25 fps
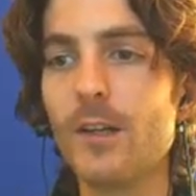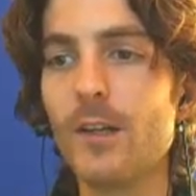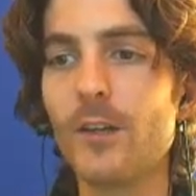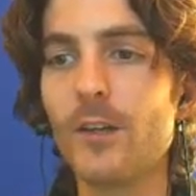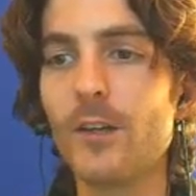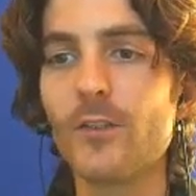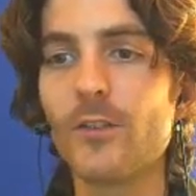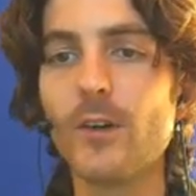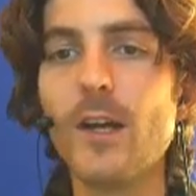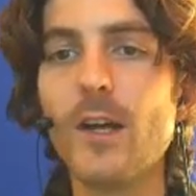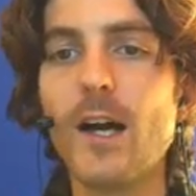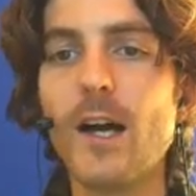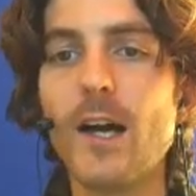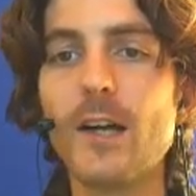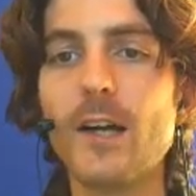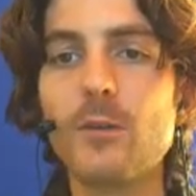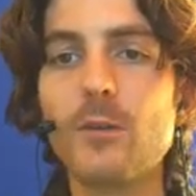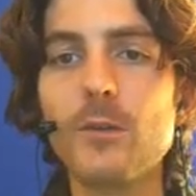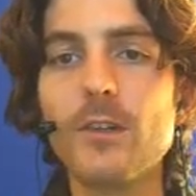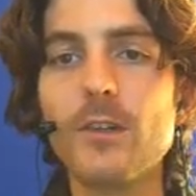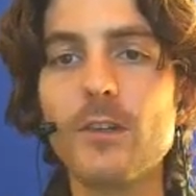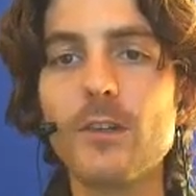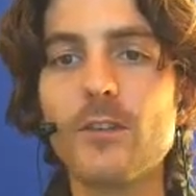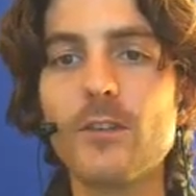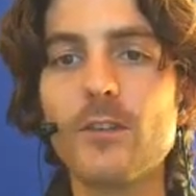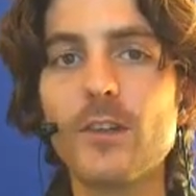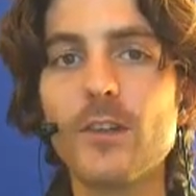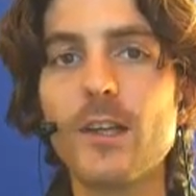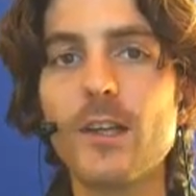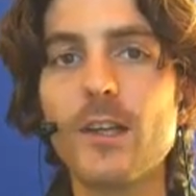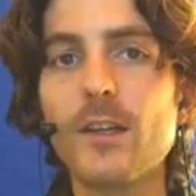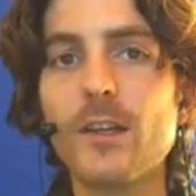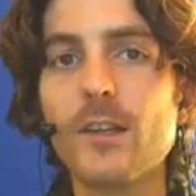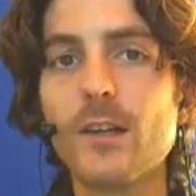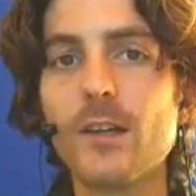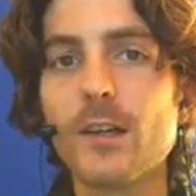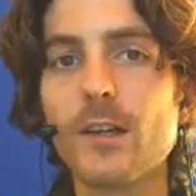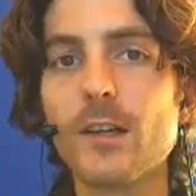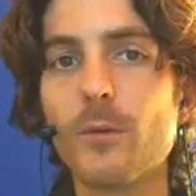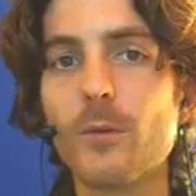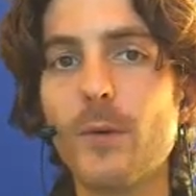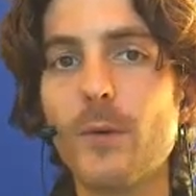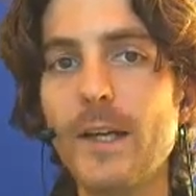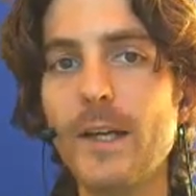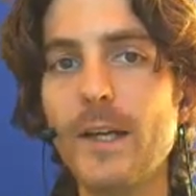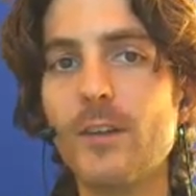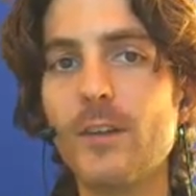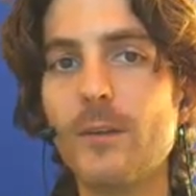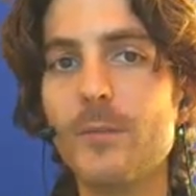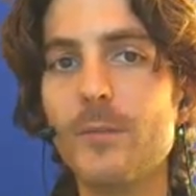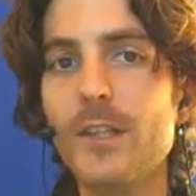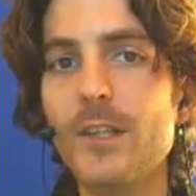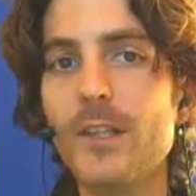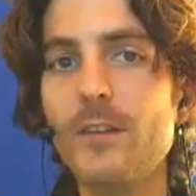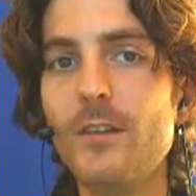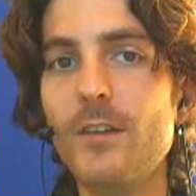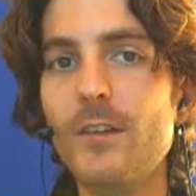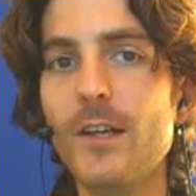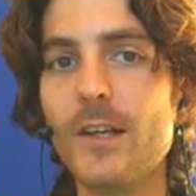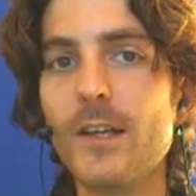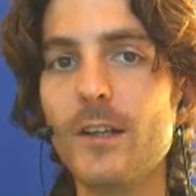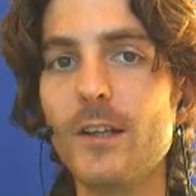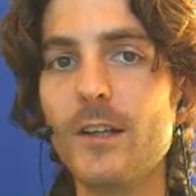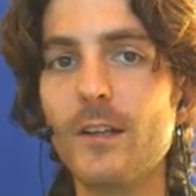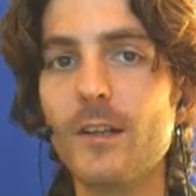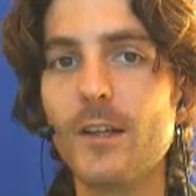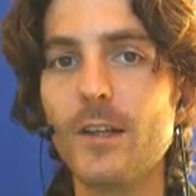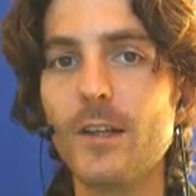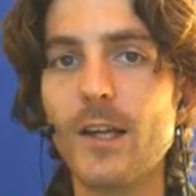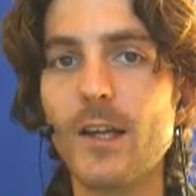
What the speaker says: So I do this in quite some detail